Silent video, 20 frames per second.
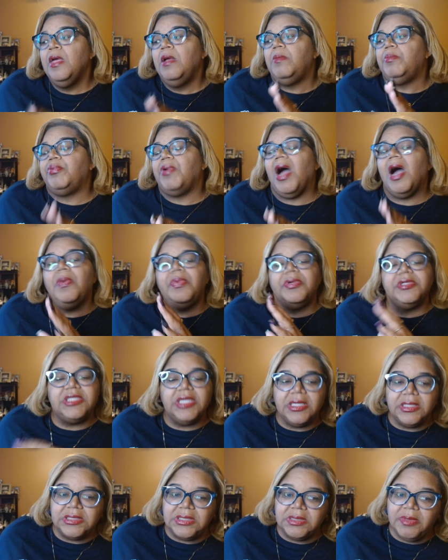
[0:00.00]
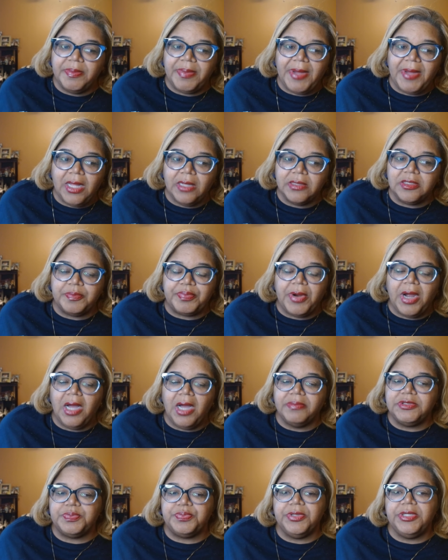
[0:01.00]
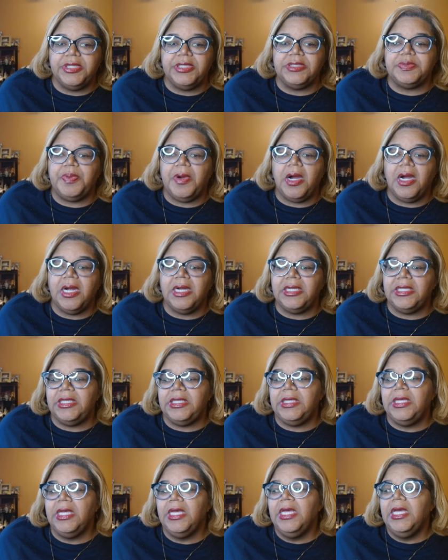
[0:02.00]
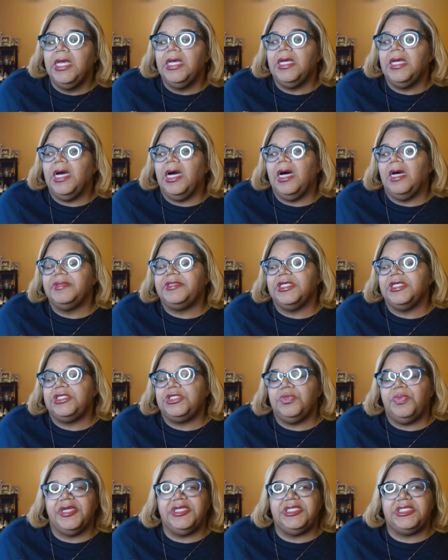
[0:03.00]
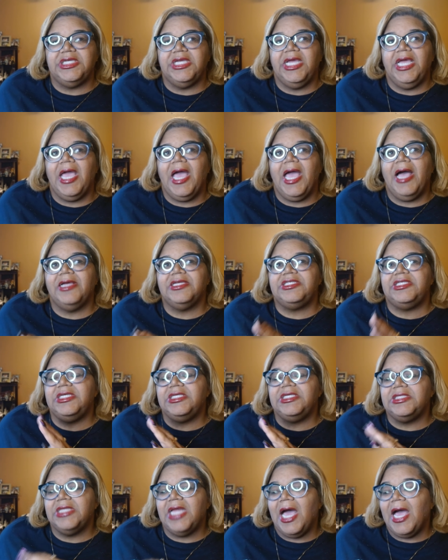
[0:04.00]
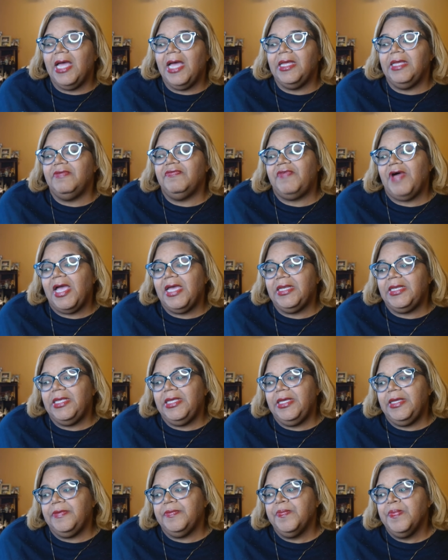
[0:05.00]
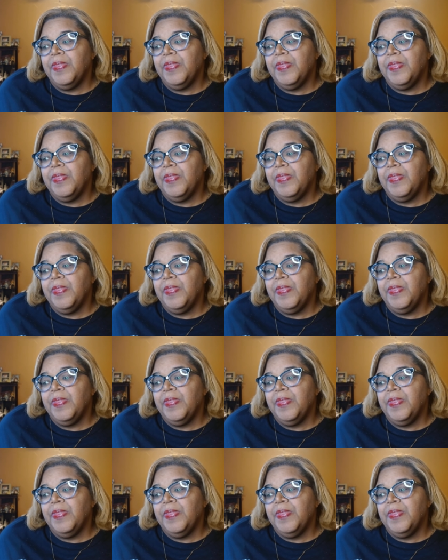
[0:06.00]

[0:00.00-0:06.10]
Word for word: robin tells them about the palm springs party um situation and how she's not inviting